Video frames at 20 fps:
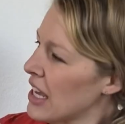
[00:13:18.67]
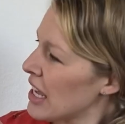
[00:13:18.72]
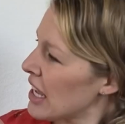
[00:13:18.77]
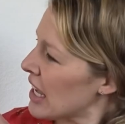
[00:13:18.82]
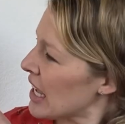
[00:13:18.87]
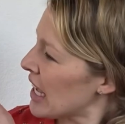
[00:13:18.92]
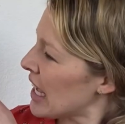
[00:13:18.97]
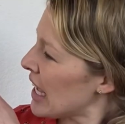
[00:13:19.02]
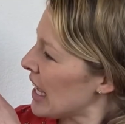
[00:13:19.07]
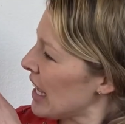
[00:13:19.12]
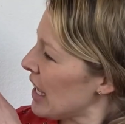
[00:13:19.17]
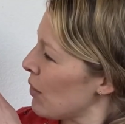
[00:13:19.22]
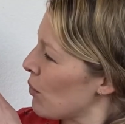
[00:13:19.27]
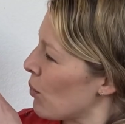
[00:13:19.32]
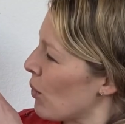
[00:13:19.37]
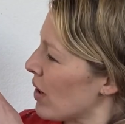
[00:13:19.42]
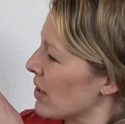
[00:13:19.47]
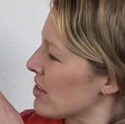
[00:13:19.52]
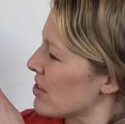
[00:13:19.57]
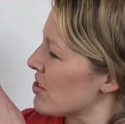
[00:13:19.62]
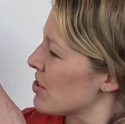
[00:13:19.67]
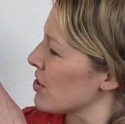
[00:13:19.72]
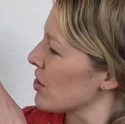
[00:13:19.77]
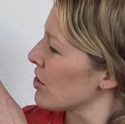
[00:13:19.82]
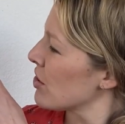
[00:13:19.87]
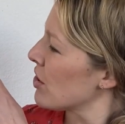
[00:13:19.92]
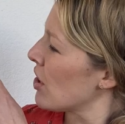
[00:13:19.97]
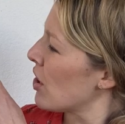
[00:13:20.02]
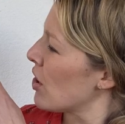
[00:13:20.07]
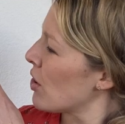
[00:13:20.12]
He wants to
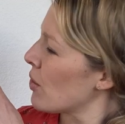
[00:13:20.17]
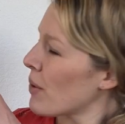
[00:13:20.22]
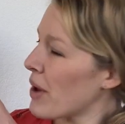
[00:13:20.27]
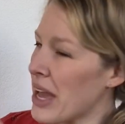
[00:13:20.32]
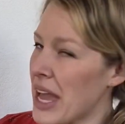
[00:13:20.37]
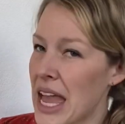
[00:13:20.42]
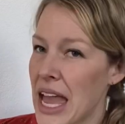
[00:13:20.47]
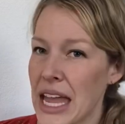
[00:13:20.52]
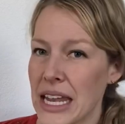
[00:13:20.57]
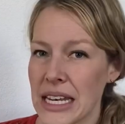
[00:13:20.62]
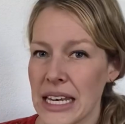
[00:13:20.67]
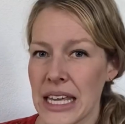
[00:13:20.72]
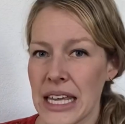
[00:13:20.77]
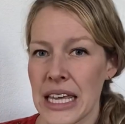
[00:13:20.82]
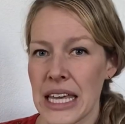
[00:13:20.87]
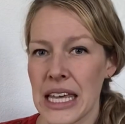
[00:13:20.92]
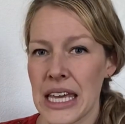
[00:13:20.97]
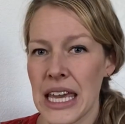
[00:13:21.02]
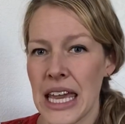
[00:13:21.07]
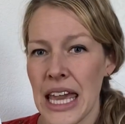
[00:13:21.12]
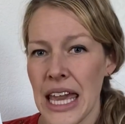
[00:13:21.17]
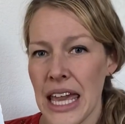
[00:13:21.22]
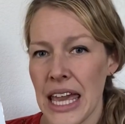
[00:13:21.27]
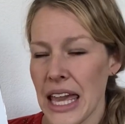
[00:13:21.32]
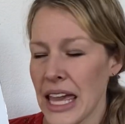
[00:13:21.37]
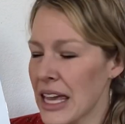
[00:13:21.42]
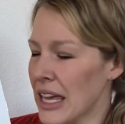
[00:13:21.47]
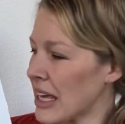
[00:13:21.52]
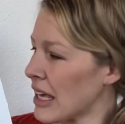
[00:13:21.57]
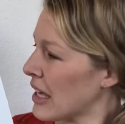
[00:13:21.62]
go and
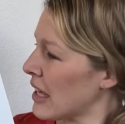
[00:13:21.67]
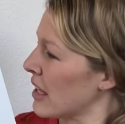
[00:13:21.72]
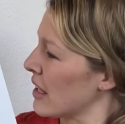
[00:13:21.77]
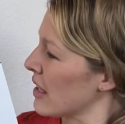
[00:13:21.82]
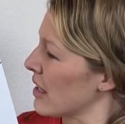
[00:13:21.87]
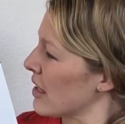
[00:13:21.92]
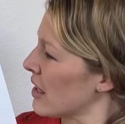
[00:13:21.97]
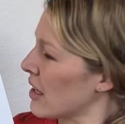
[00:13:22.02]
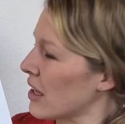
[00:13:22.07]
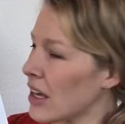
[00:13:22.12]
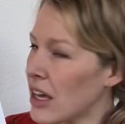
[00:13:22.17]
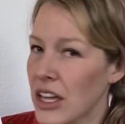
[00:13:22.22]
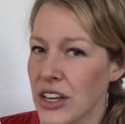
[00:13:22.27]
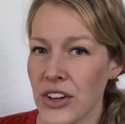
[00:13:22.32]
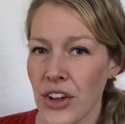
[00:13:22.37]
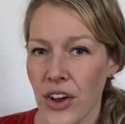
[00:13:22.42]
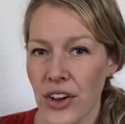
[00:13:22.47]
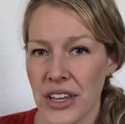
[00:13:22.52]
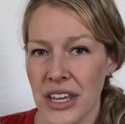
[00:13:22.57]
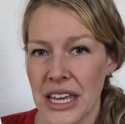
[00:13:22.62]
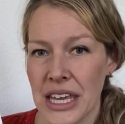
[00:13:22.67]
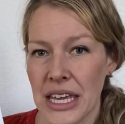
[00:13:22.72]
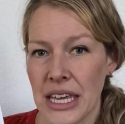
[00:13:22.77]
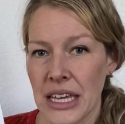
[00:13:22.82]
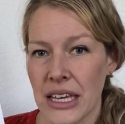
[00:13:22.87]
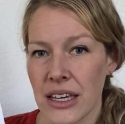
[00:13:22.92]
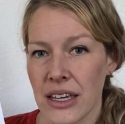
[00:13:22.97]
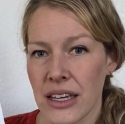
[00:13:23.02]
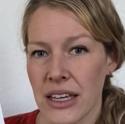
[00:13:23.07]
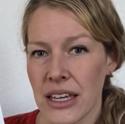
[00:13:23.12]
kick a donkey.
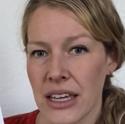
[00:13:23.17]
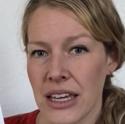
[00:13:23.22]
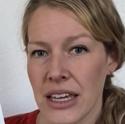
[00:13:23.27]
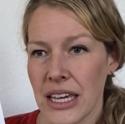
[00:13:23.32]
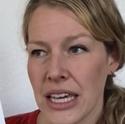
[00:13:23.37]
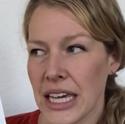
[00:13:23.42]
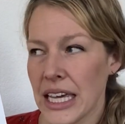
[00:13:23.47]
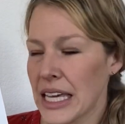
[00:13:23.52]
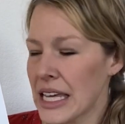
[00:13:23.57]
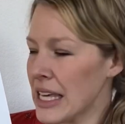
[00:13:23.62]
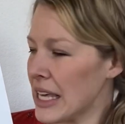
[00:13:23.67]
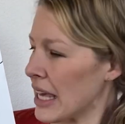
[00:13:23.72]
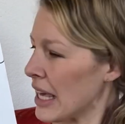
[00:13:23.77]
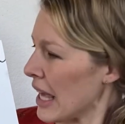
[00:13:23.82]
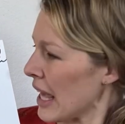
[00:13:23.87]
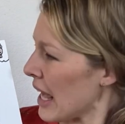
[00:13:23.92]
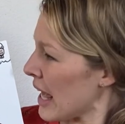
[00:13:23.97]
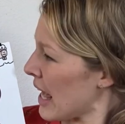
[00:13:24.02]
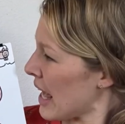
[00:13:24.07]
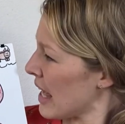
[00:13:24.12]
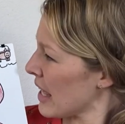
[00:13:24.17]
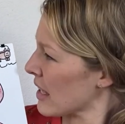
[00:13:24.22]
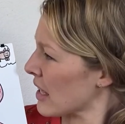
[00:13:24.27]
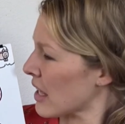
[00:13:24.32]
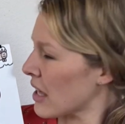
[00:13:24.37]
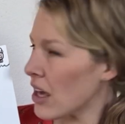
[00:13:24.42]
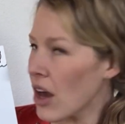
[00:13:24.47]
Kick?